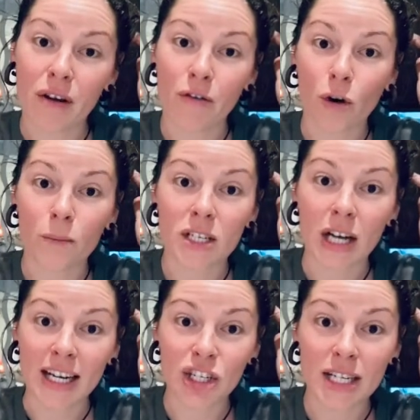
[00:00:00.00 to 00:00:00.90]
from
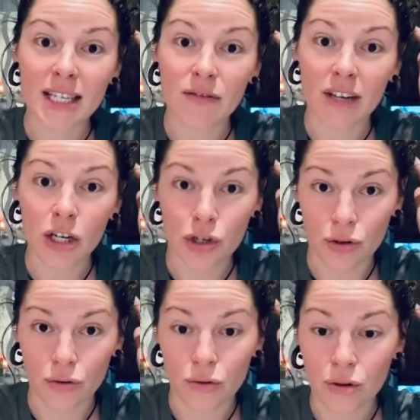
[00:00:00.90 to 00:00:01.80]
digestive
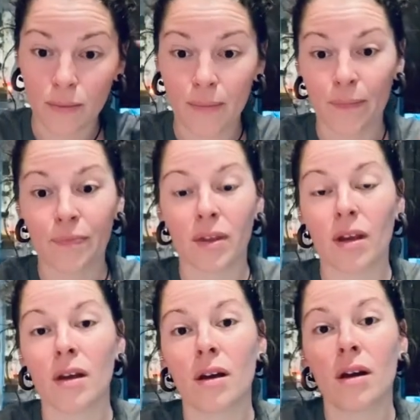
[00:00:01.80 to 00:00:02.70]
issues.
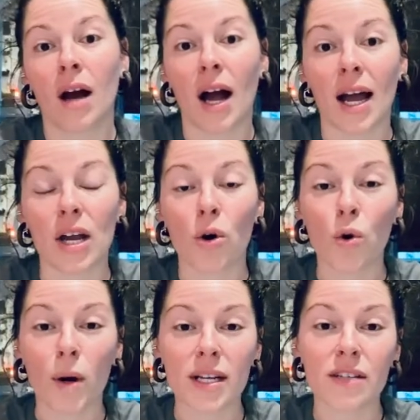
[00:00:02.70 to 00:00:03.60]
I
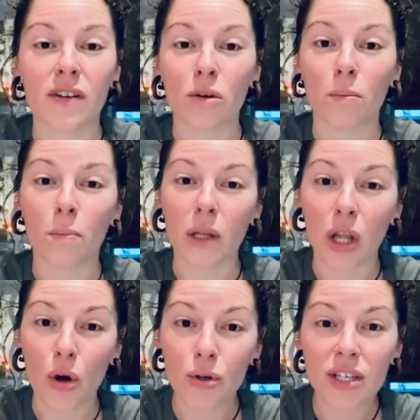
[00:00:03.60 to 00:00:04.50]
always felt
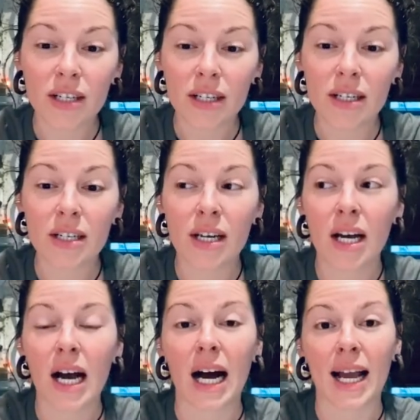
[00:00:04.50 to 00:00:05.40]
bloated.
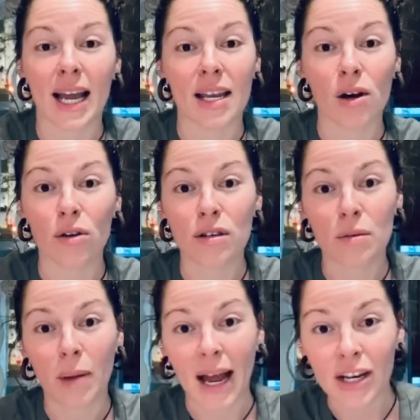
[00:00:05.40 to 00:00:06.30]
I had
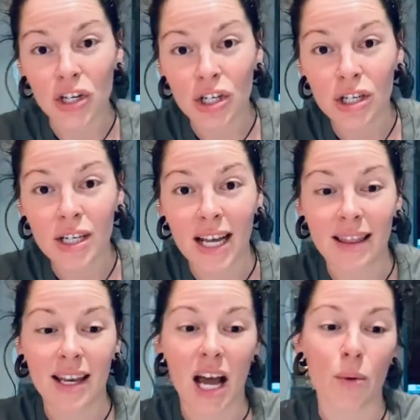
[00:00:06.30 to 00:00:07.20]
constipation, and
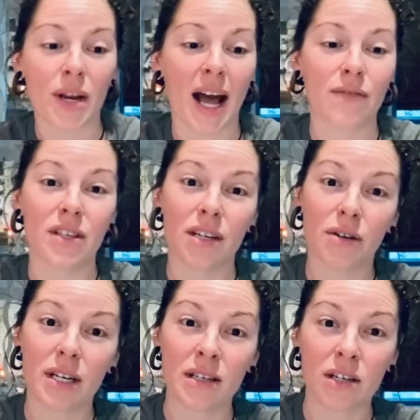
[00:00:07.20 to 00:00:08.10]
then I would have
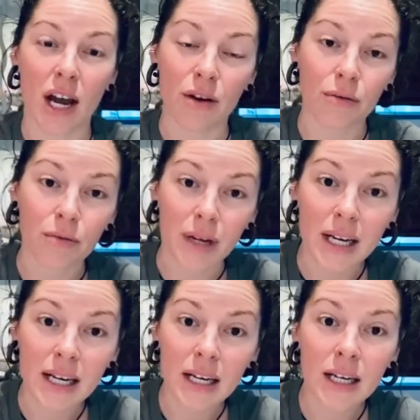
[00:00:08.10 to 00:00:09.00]
serious
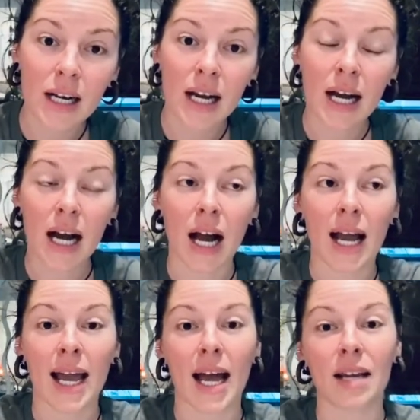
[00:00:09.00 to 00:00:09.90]
diarrhea. I
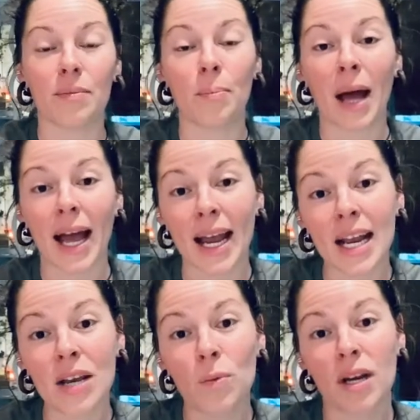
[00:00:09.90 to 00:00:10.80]
had
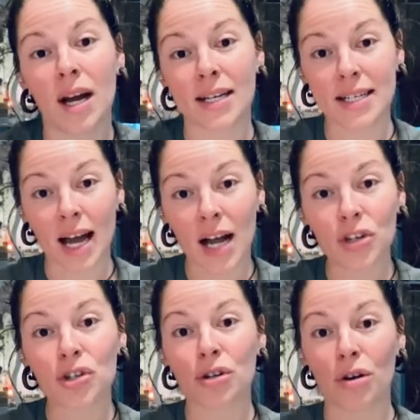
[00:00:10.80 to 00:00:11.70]
pain when I'd
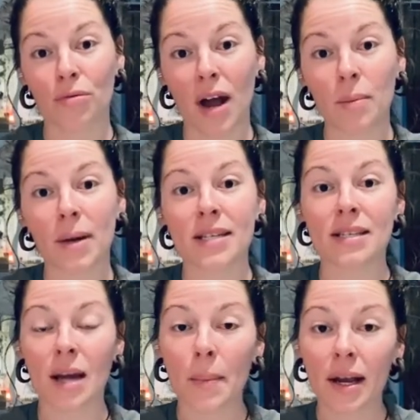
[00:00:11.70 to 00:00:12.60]
touch around my
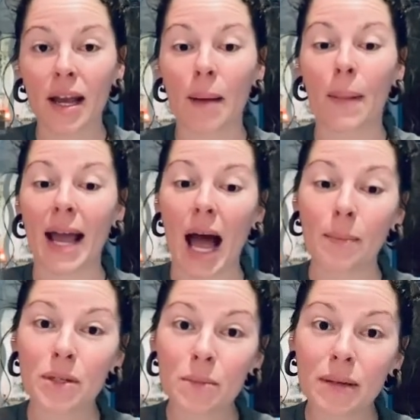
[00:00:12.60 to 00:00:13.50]
stomach and my
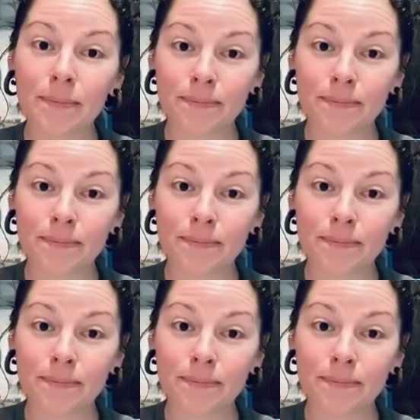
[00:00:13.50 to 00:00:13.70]
abdomen.